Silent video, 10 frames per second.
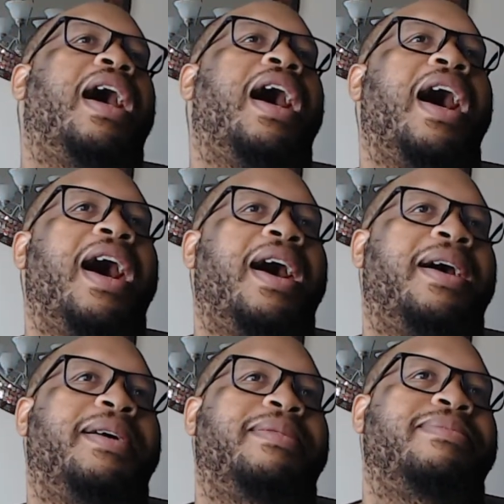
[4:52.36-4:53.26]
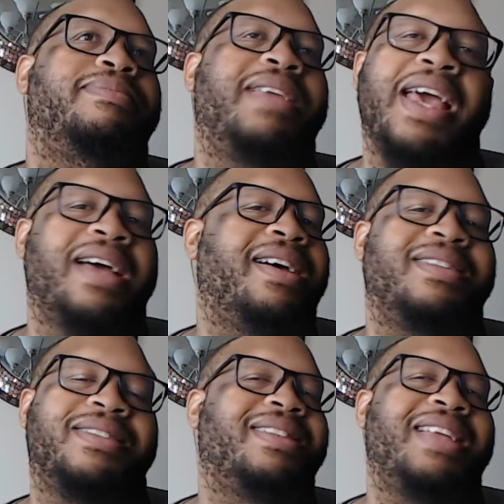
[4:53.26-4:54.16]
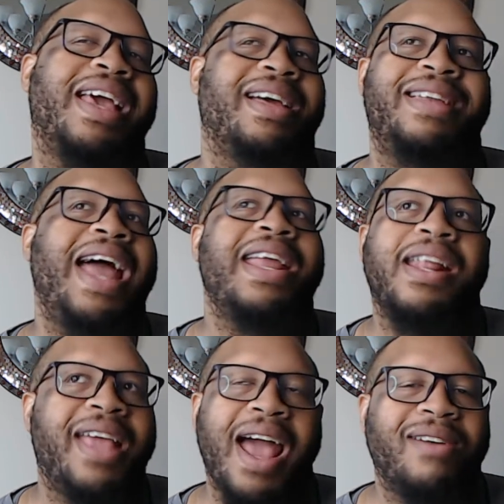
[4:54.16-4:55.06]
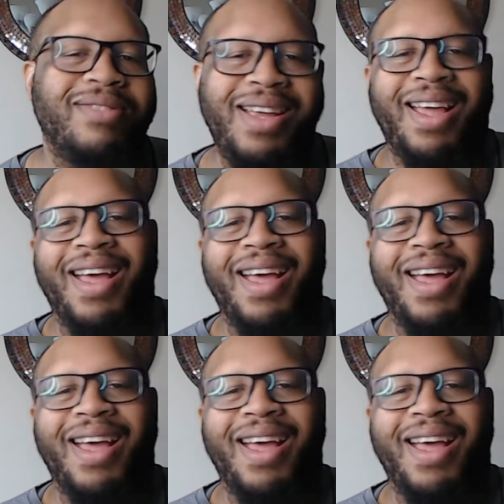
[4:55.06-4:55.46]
Um, yeah, uh, yeah, that didn't count.